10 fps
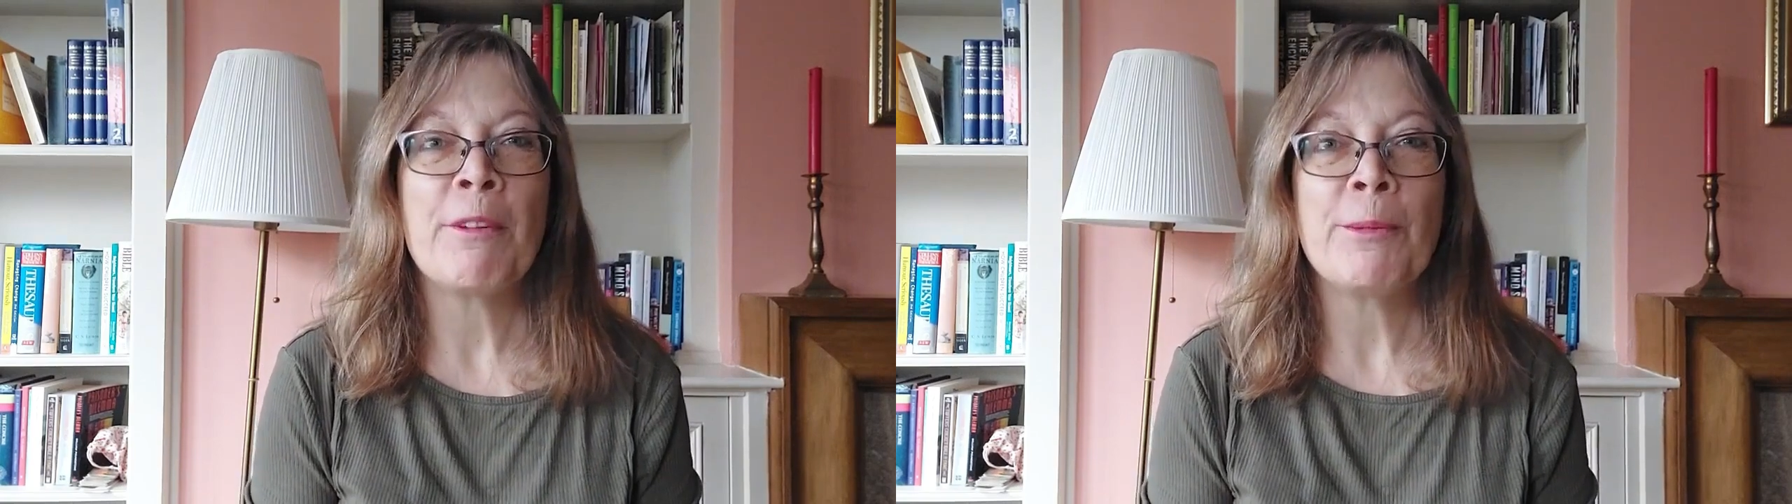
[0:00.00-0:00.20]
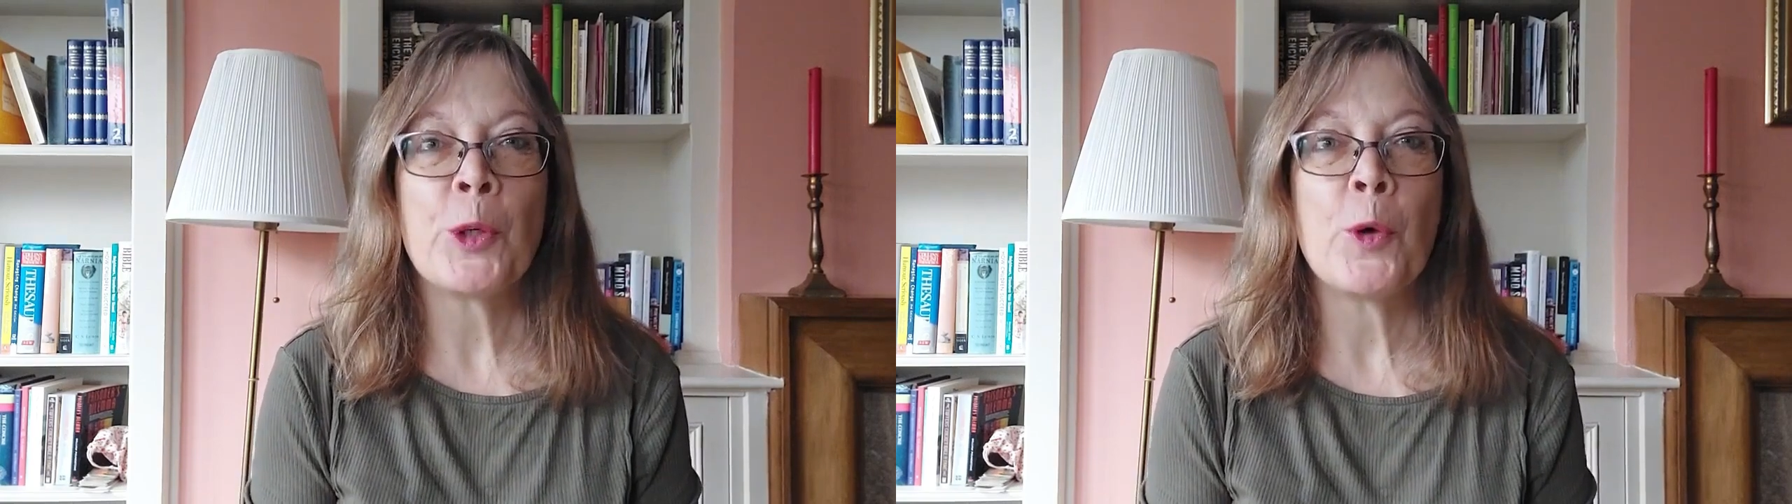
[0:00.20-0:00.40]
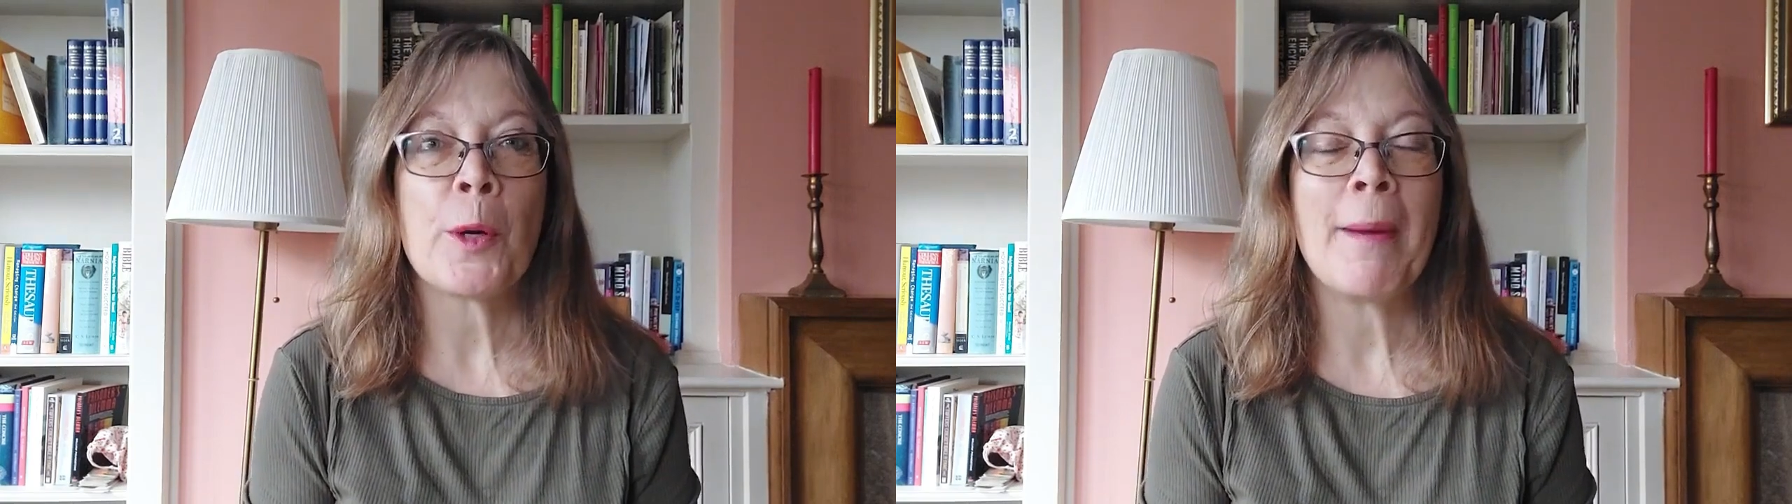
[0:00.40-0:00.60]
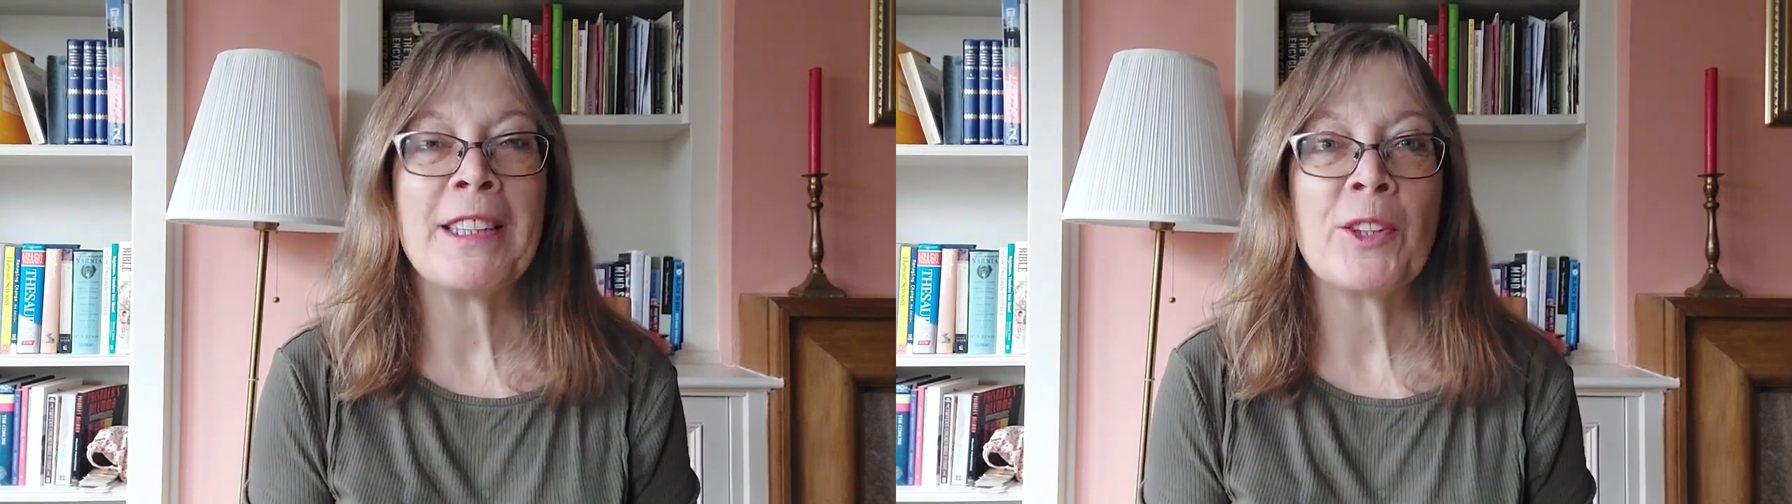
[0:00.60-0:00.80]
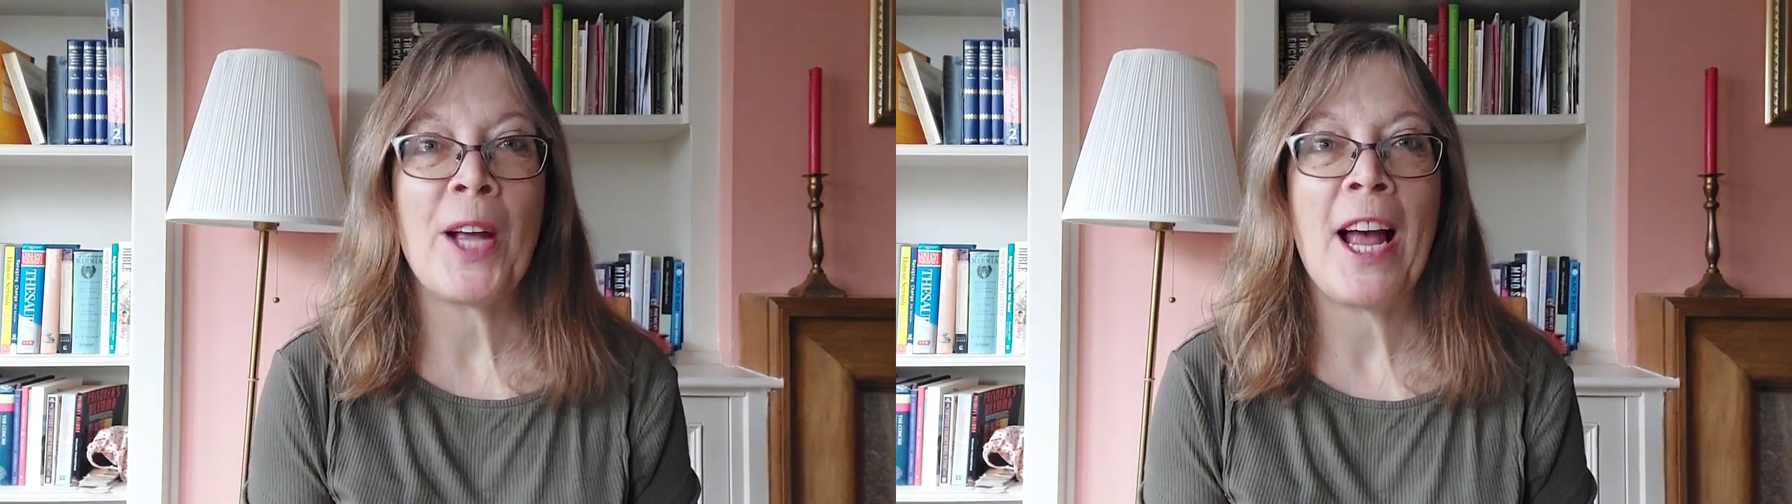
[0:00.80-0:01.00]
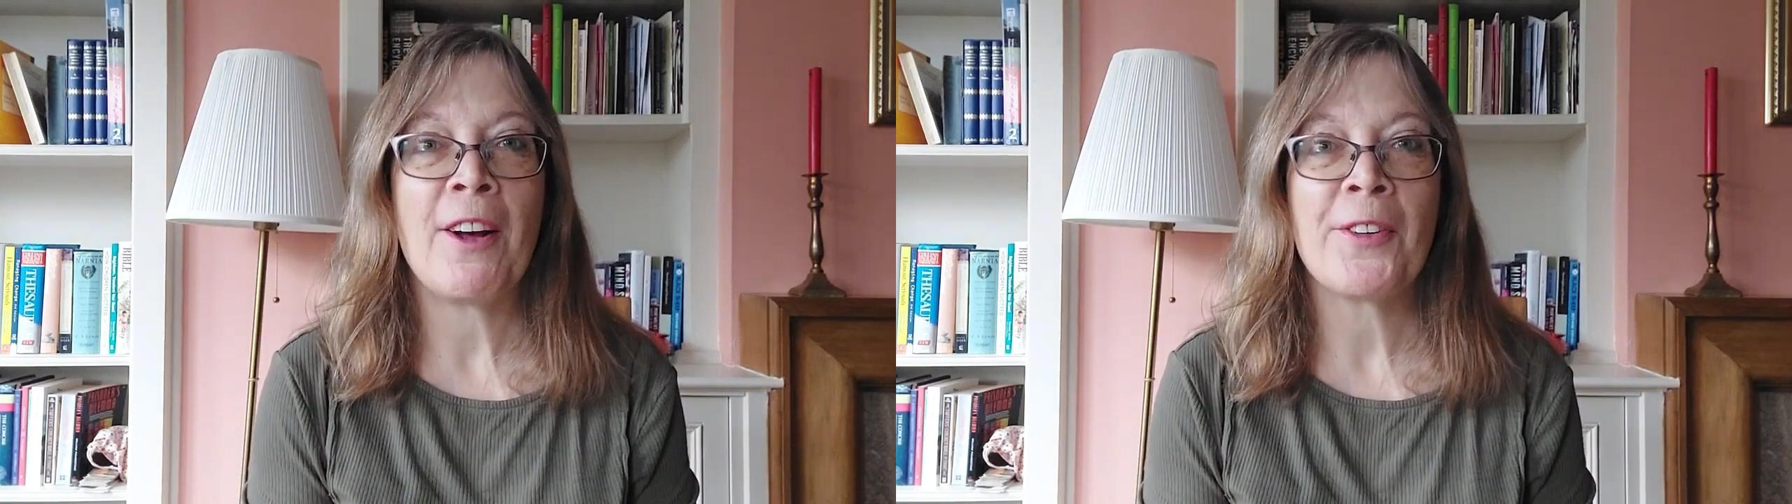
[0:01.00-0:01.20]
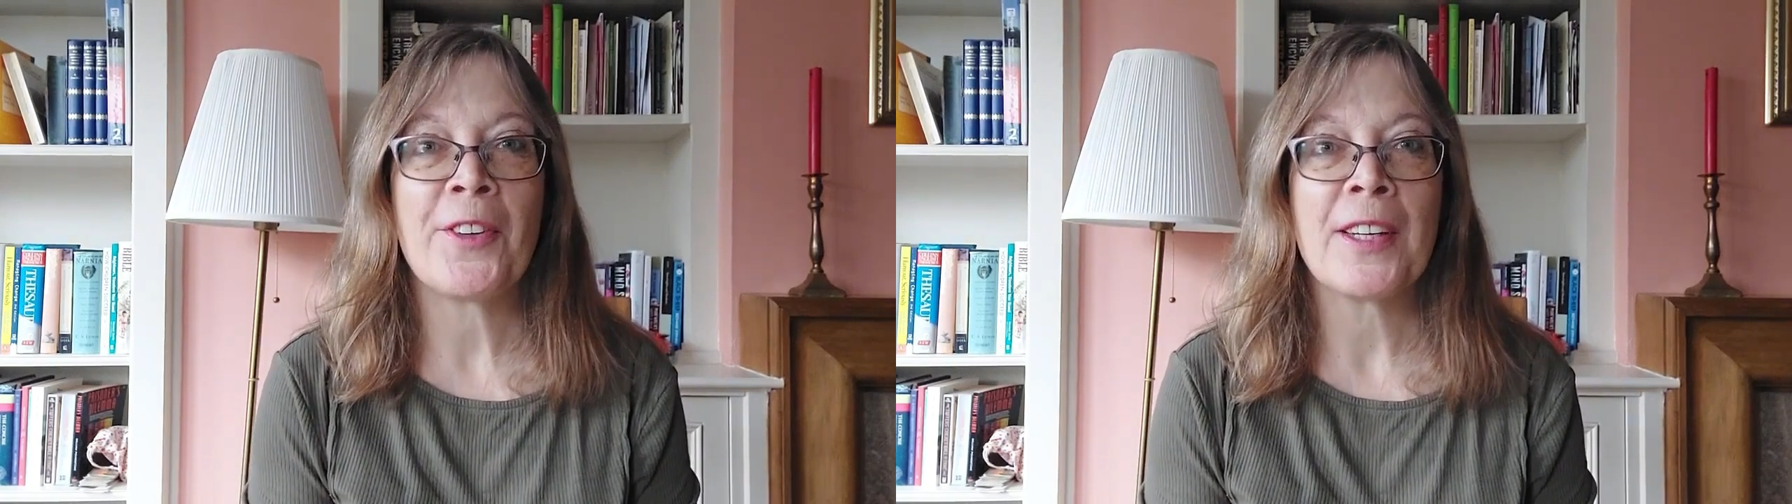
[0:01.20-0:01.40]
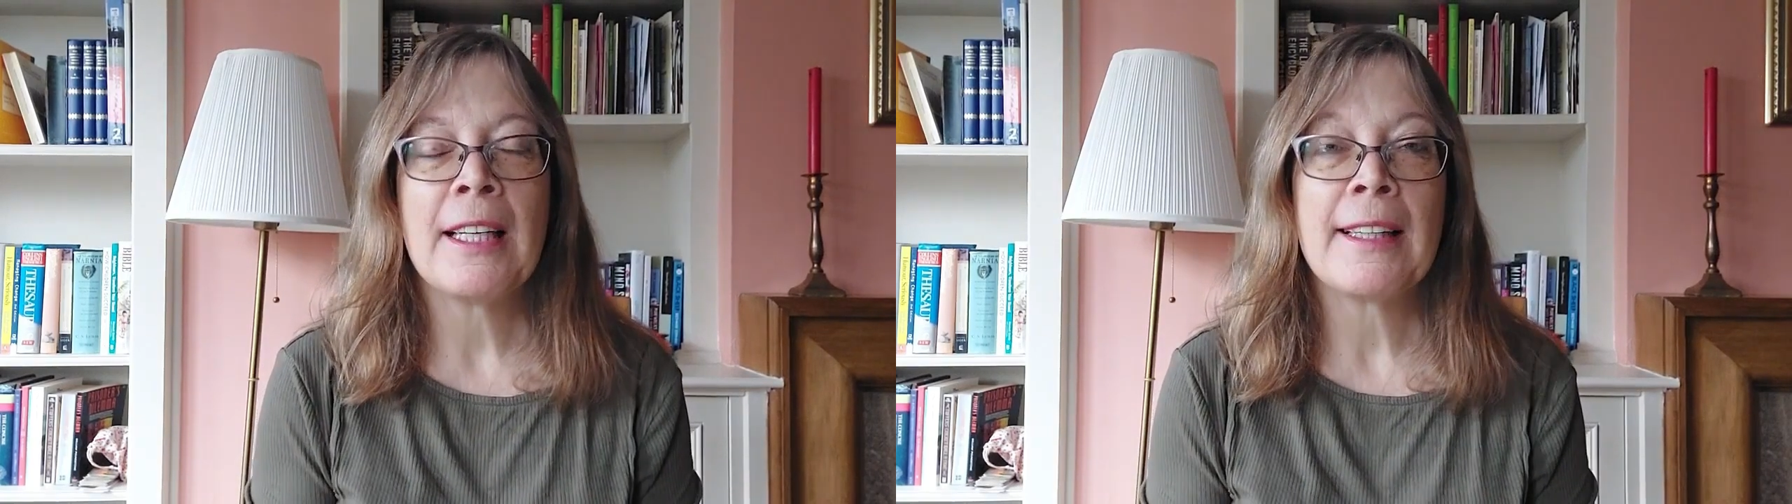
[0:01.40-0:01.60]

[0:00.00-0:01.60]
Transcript: from Talk Mental Health.